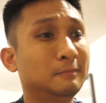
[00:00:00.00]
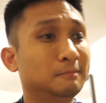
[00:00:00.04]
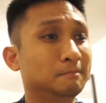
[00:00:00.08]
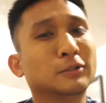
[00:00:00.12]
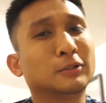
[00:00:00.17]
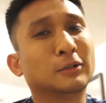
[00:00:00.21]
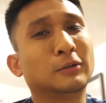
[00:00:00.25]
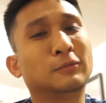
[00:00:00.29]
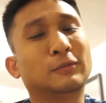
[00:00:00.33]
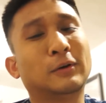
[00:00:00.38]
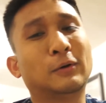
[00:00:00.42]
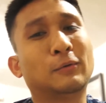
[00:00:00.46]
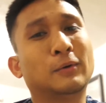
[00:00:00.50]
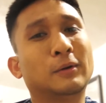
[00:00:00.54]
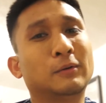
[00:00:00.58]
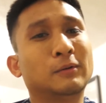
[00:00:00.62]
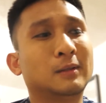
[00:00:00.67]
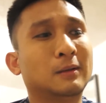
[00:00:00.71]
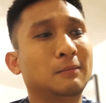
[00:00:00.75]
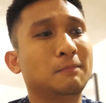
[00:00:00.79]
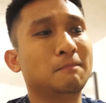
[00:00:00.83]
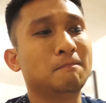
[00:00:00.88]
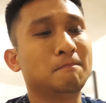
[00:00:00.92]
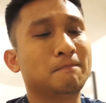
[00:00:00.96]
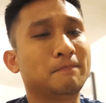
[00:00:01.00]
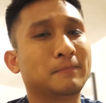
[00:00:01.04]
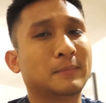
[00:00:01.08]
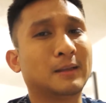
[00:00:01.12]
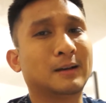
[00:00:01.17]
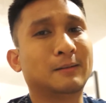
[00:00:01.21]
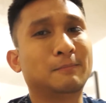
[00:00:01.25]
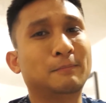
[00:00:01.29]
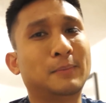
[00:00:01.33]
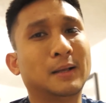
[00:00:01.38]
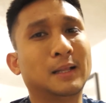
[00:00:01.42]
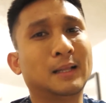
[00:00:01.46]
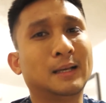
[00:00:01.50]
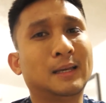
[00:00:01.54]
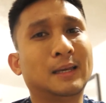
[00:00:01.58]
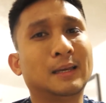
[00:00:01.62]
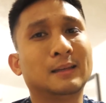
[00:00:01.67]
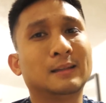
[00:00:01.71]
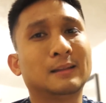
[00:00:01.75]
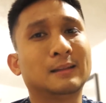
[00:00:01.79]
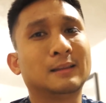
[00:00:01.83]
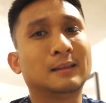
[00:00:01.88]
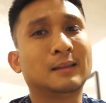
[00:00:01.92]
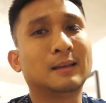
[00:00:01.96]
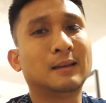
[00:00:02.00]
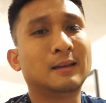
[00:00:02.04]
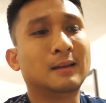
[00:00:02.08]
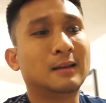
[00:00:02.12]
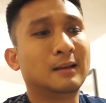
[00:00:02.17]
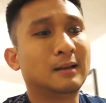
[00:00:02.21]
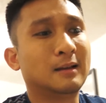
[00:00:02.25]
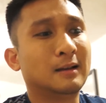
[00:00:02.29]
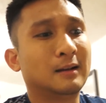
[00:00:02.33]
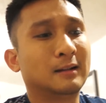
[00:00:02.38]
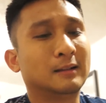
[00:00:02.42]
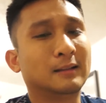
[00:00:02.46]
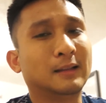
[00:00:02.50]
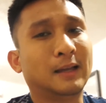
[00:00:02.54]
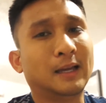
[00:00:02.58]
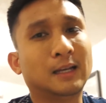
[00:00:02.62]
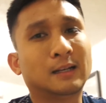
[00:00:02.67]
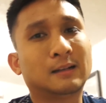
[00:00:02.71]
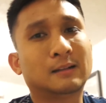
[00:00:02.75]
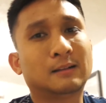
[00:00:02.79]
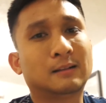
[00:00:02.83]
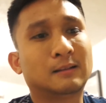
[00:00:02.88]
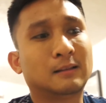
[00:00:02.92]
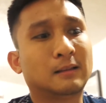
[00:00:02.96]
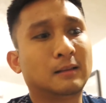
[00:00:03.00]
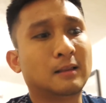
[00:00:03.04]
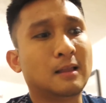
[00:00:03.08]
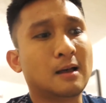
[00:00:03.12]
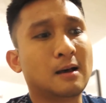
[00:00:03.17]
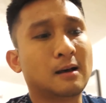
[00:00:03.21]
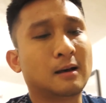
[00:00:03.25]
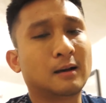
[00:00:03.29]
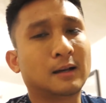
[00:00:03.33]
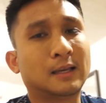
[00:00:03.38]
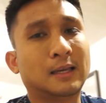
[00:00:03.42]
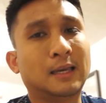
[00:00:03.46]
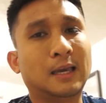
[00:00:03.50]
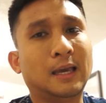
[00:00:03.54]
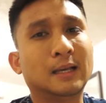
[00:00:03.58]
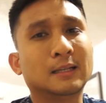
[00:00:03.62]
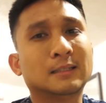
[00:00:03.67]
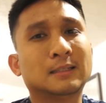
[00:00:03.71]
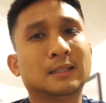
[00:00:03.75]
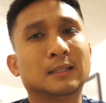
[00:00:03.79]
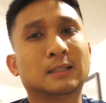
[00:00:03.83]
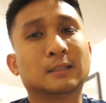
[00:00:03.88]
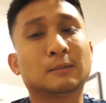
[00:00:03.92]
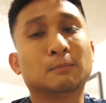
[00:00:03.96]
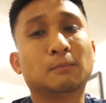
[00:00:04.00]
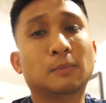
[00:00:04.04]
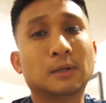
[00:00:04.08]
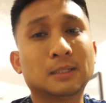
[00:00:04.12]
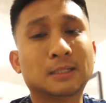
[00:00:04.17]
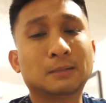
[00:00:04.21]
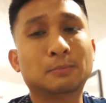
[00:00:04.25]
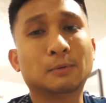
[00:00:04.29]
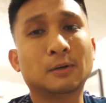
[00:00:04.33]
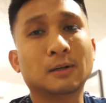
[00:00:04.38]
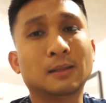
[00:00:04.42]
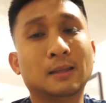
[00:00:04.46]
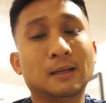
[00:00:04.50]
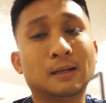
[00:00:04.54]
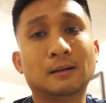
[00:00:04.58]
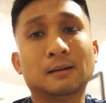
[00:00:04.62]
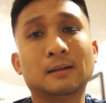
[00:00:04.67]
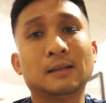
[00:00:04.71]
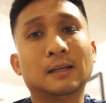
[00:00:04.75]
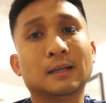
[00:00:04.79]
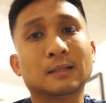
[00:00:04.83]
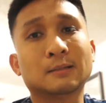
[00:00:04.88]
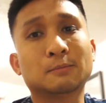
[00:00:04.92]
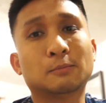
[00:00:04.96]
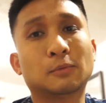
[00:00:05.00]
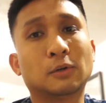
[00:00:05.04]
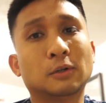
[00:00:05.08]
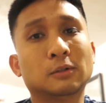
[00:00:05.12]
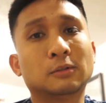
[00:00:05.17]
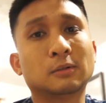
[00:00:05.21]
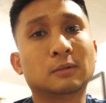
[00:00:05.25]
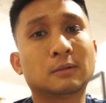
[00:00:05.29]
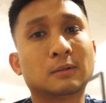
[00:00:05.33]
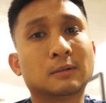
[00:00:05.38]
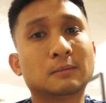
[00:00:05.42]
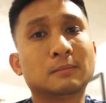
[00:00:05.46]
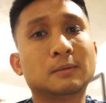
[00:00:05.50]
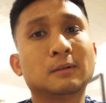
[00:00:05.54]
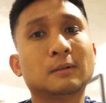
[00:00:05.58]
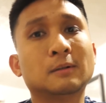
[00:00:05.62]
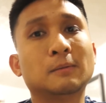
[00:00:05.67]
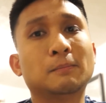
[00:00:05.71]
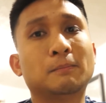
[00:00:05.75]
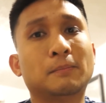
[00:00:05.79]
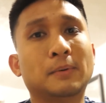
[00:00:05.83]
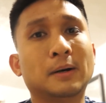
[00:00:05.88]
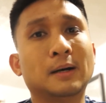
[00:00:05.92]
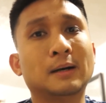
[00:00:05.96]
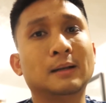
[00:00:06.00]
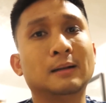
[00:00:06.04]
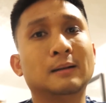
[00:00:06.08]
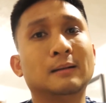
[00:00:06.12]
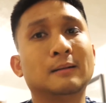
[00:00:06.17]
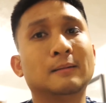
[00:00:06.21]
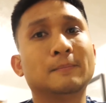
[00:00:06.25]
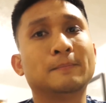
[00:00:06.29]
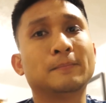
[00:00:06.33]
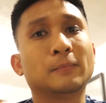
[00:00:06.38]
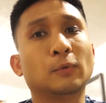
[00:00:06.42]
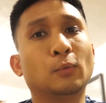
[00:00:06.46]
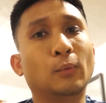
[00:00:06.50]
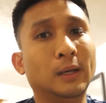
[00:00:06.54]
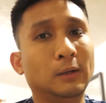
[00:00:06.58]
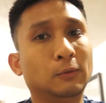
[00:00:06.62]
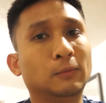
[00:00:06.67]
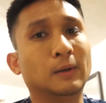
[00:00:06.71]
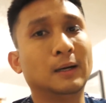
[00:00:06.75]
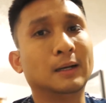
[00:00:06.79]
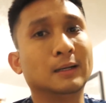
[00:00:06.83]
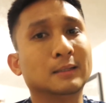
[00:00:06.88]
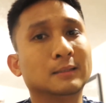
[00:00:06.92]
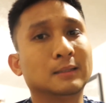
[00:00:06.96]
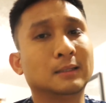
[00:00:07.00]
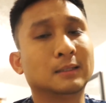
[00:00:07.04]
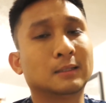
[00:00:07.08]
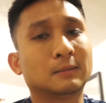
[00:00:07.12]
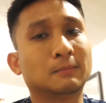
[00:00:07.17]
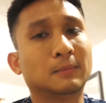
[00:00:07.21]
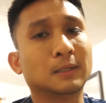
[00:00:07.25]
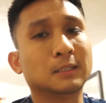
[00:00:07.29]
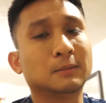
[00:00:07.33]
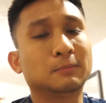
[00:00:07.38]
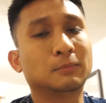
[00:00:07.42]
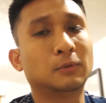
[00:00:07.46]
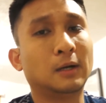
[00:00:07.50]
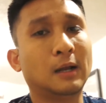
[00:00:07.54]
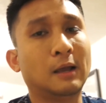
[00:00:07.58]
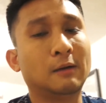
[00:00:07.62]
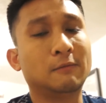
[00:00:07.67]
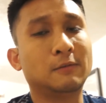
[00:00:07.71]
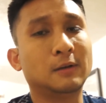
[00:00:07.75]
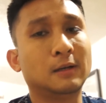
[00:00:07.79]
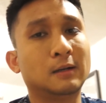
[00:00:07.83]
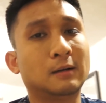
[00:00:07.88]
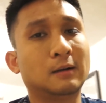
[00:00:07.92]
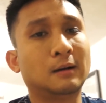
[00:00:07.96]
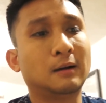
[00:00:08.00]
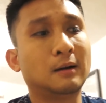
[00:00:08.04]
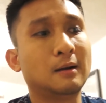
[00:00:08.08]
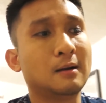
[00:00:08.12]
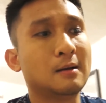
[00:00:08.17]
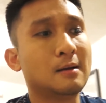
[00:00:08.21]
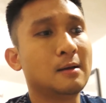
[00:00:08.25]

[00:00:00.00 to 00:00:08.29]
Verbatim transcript: So if I went with a, a Pelican like Uh, case, it's much more thicker, yes, more durable, but weight wise it's much more heavier